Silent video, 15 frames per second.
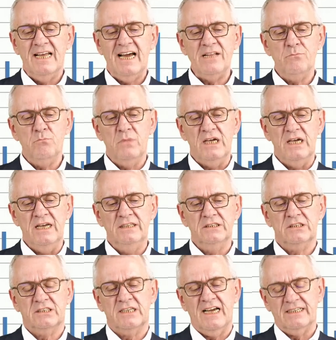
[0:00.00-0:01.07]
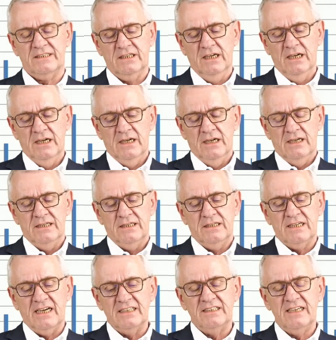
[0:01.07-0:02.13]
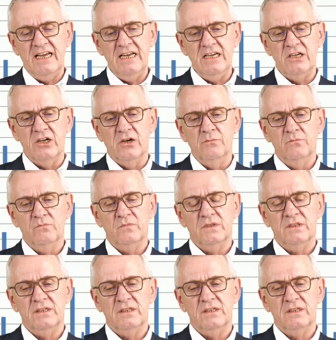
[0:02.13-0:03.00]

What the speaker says: That means that titanium